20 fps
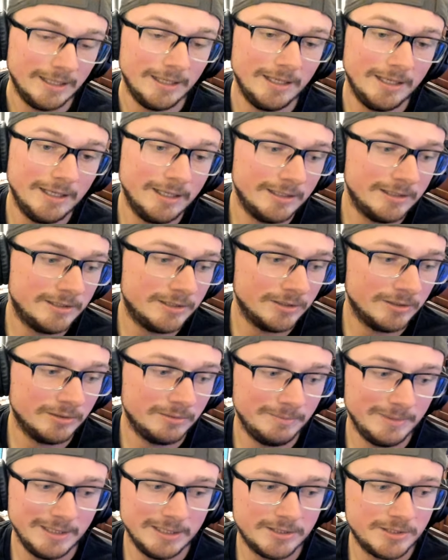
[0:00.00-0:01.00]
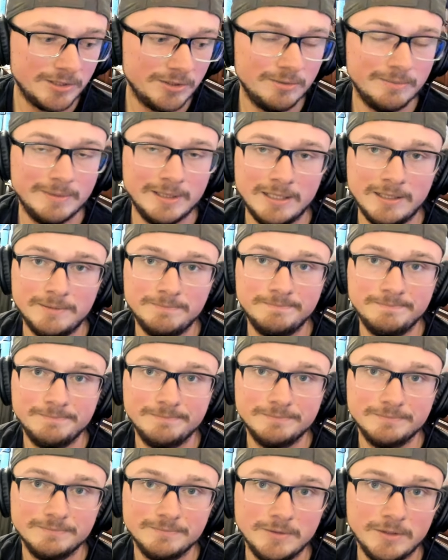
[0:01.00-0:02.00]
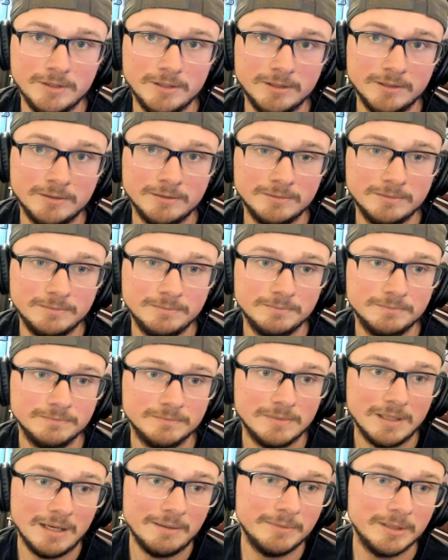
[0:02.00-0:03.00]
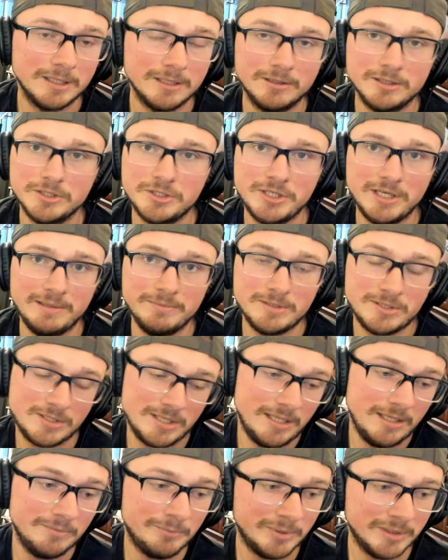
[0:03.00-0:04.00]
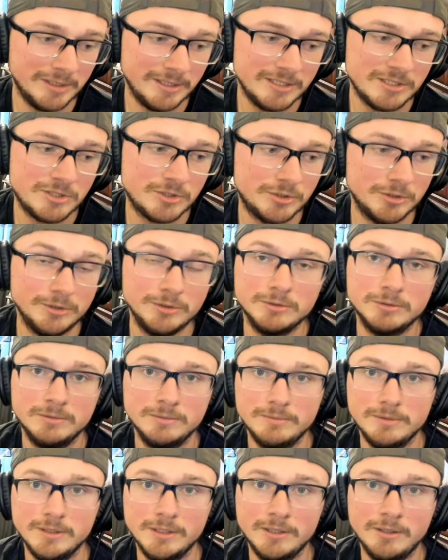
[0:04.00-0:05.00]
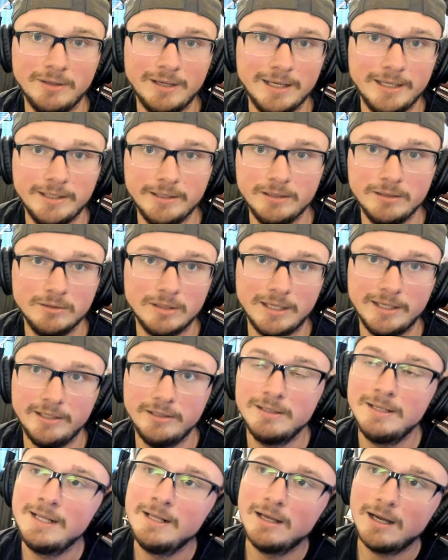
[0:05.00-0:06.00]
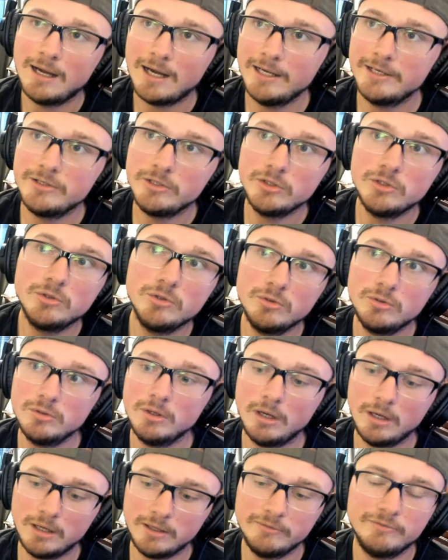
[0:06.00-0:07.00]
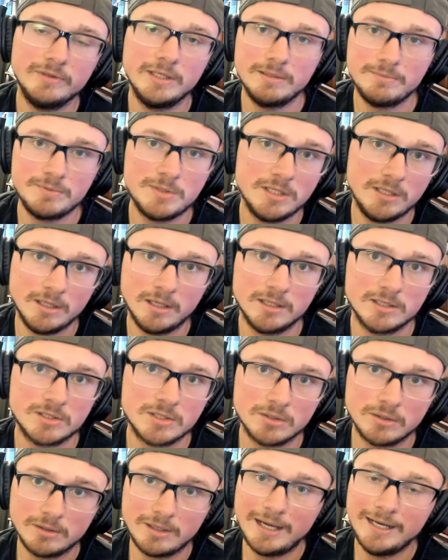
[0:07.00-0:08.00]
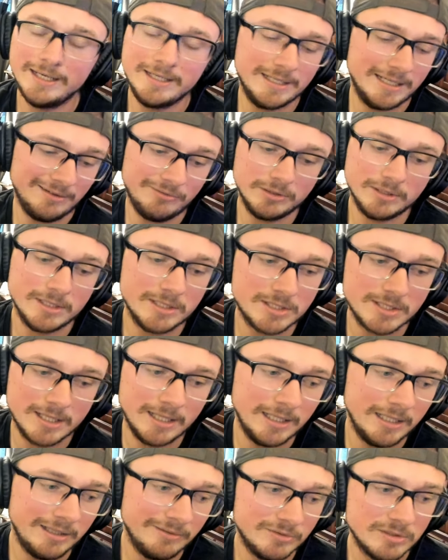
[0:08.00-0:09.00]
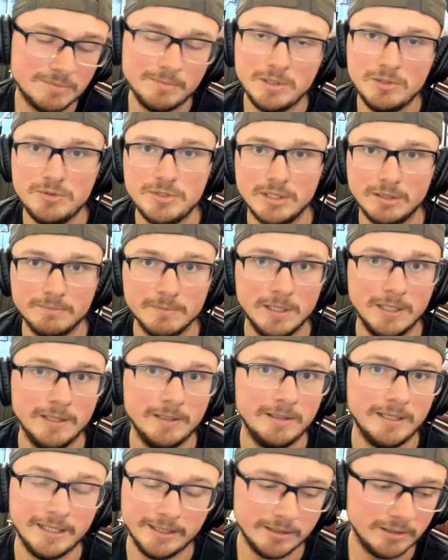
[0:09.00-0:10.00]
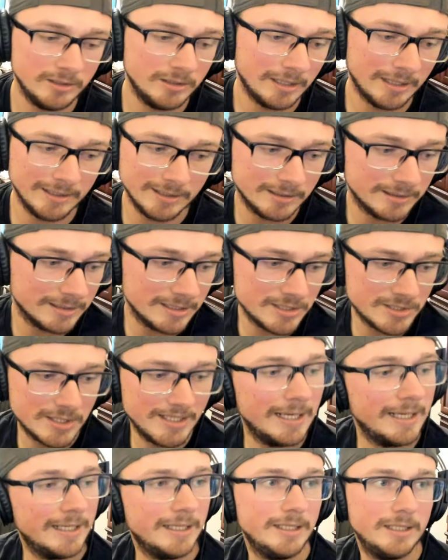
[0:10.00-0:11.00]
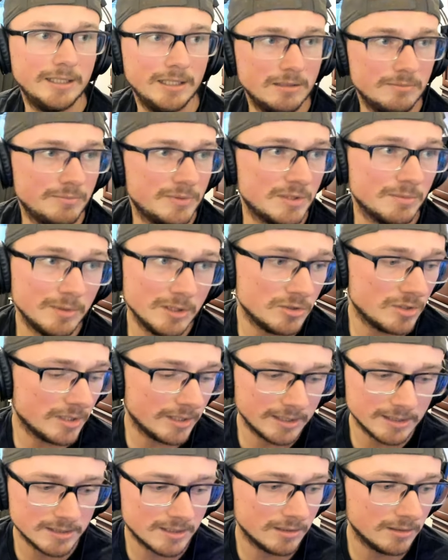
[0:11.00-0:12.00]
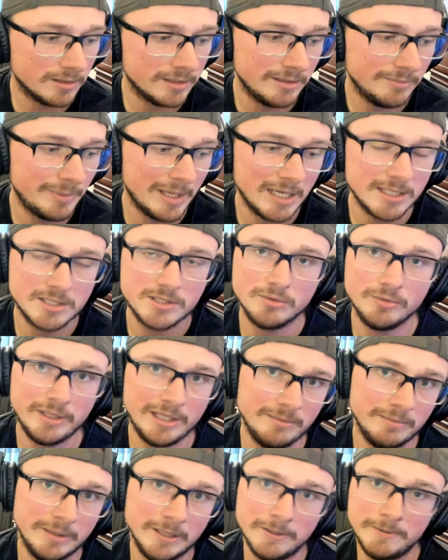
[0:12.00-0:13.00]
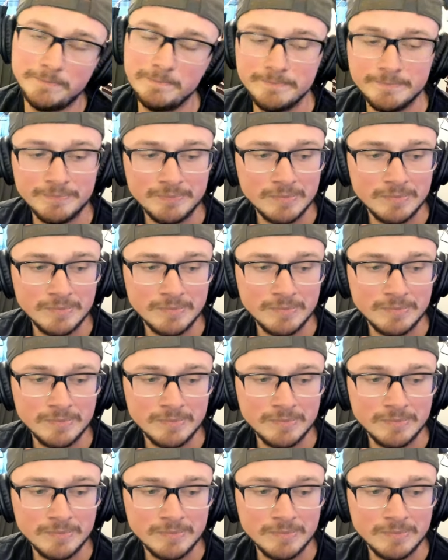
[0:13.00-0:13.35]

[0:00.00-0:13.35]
Hey, dude, me too, man. You know, I'm a little ashamed to say it, but it's true. You know, I knew of Nipsey Hussle. I'd never listened to any of his music, man. I didn't listen to any of Nipsey music until he passed away, man.